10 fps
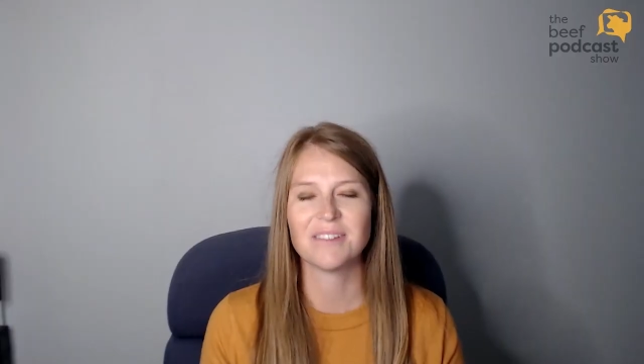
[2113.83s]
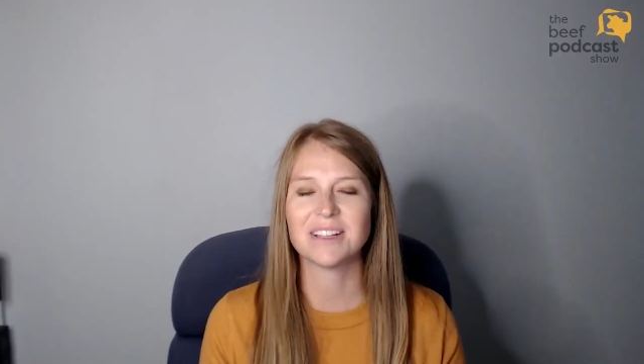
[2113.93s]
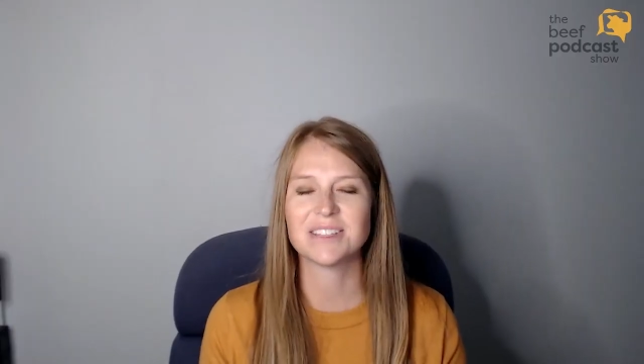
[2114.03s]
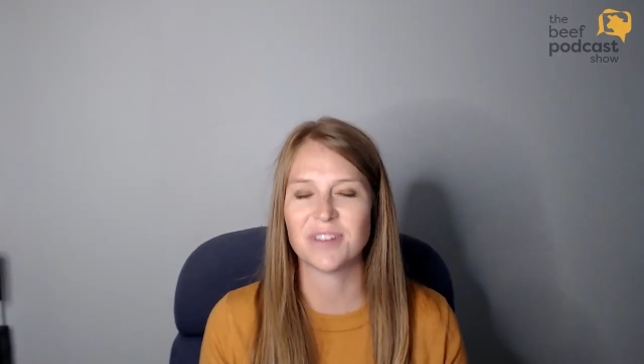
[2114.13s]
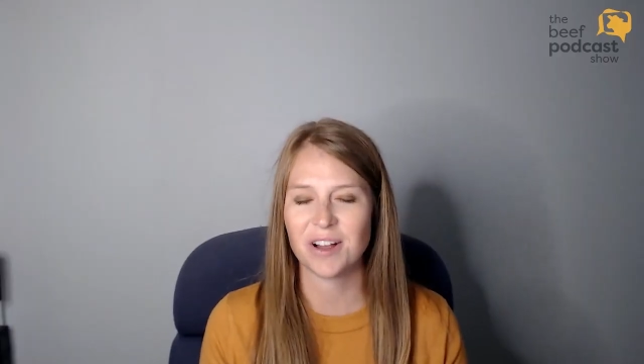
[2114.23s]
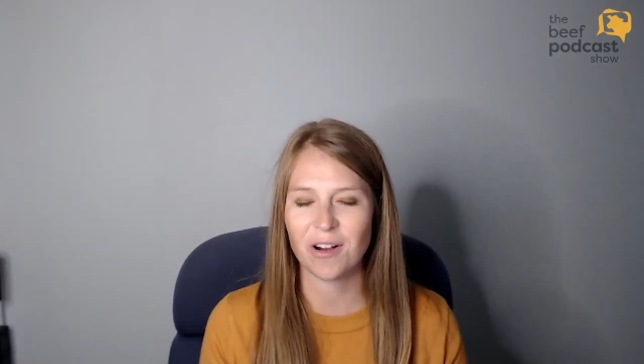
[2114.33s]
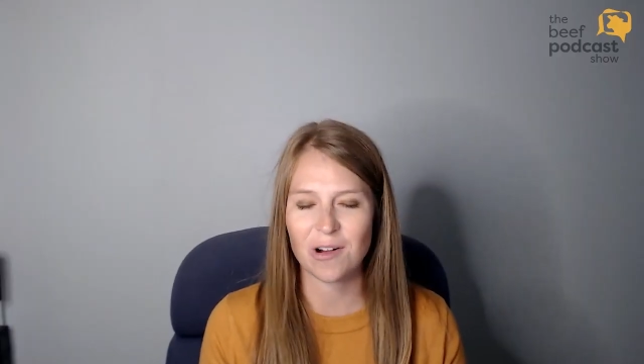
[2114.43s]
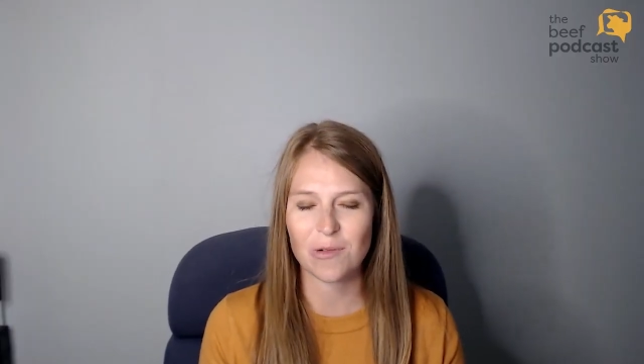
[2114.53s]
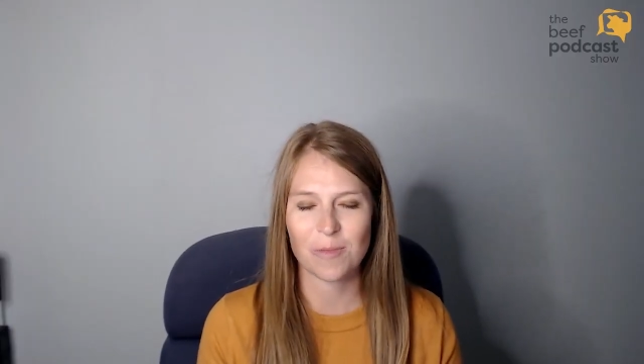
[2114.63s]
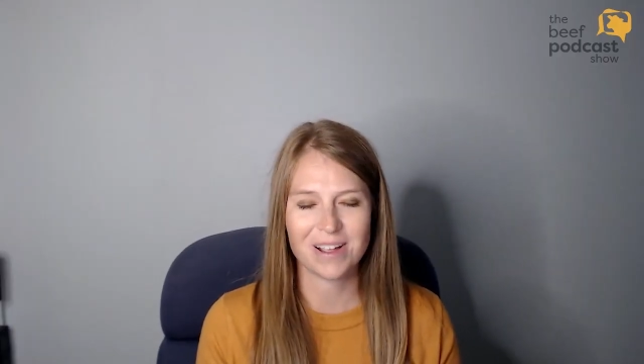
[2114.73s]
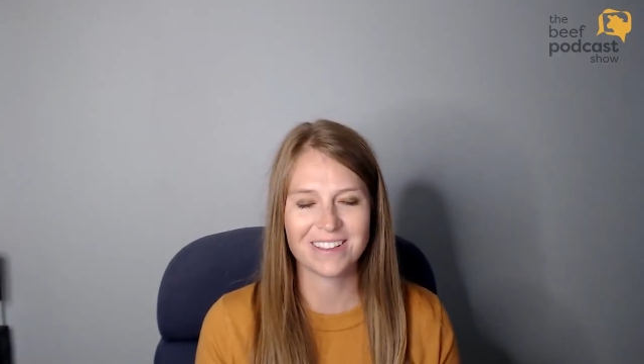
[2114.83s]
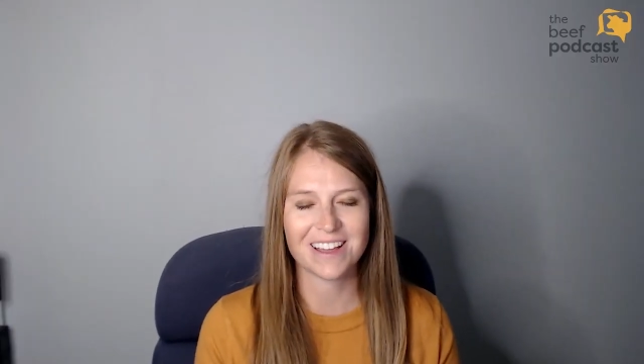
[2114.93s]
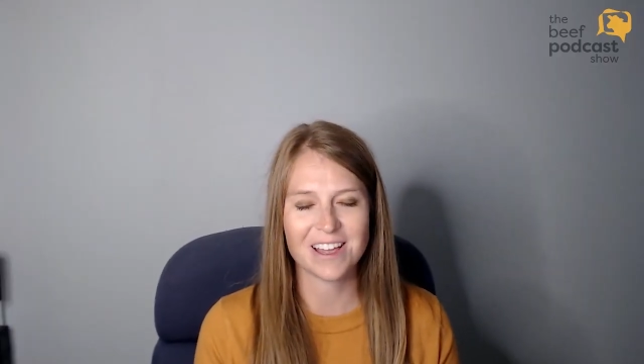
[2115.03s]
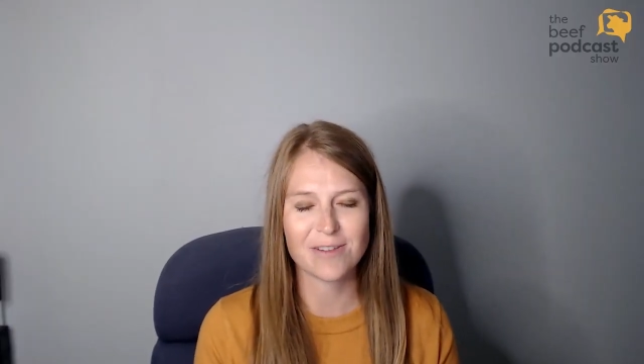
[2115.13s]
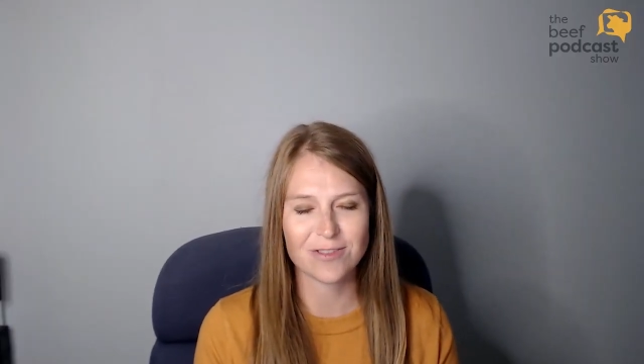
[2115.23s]
Well, it's very heartwarming.
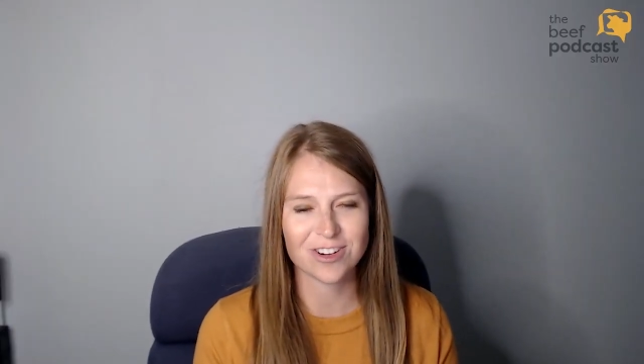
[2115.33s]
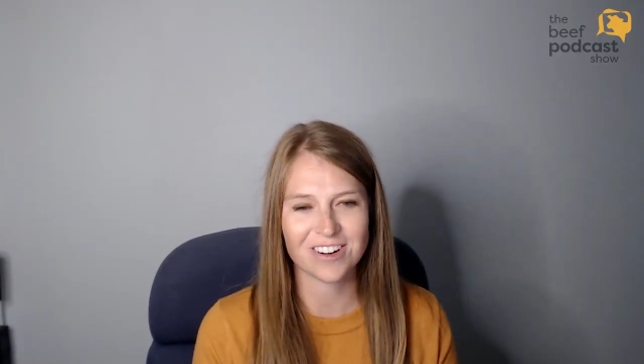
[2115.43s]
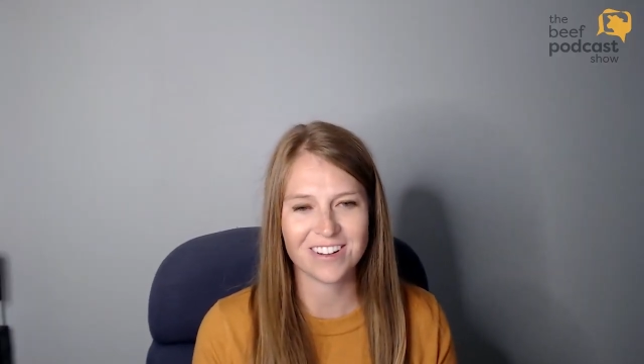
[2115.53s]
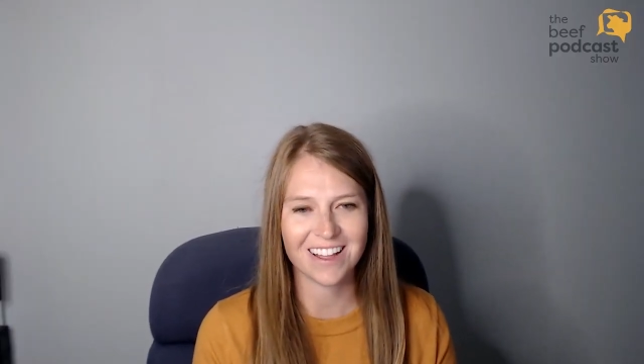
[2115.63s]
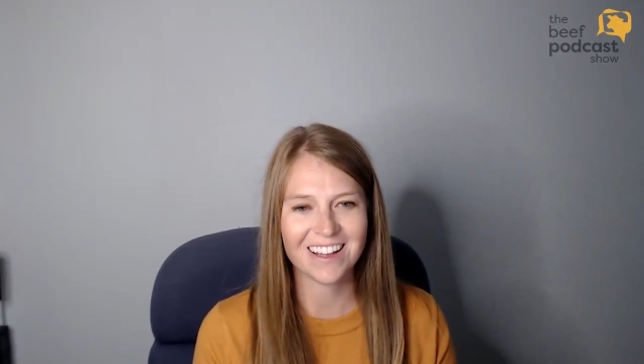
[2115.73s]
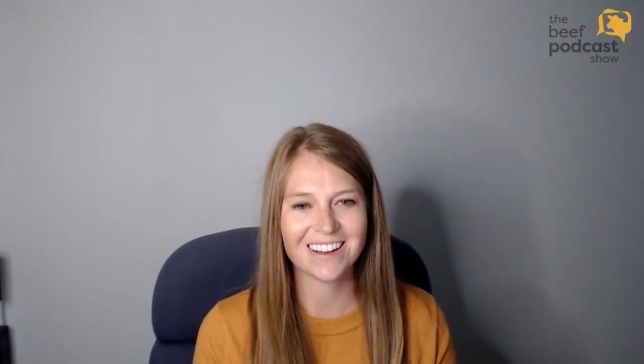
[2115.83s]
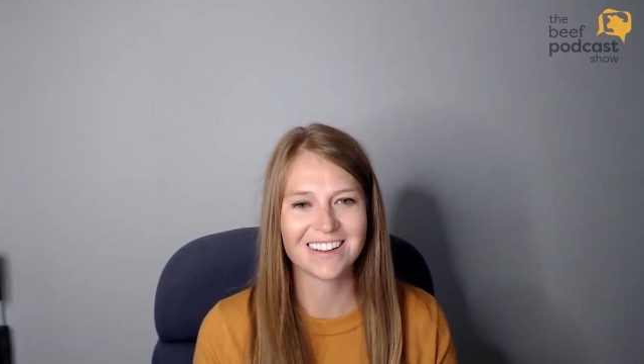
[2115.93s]
Thank you for sharing that.